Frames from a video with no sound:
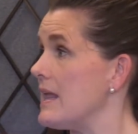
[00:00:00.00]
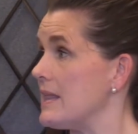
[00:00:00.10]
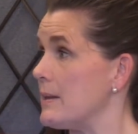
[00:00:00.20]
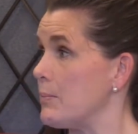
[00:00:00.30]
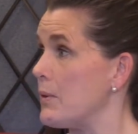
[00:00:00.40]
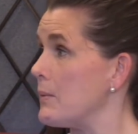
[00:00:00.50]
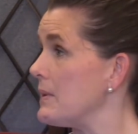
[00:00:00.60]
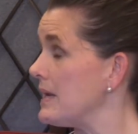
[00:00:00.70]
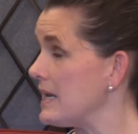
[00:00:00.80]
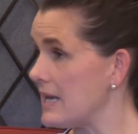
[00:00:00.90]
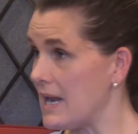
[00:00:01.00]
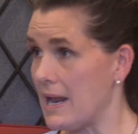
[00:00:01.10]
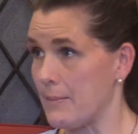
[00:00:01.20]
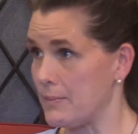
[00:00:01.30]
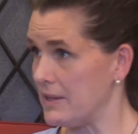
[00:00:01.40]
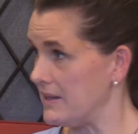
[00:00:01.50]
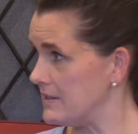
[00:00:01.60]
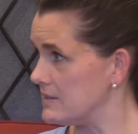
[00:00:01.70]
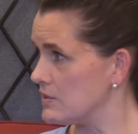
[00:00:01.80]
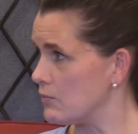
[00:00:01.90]
And they put me in the
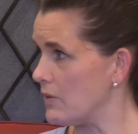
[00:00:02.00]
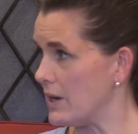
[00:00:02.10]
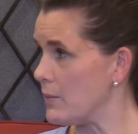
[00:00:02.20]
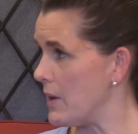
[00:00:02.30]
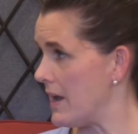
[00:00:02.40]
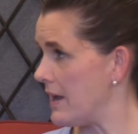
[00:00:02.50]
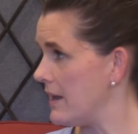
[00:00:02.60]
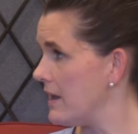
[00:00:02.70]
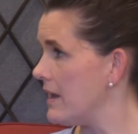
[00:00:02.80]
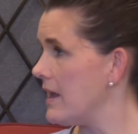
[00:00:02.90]
ambulance right away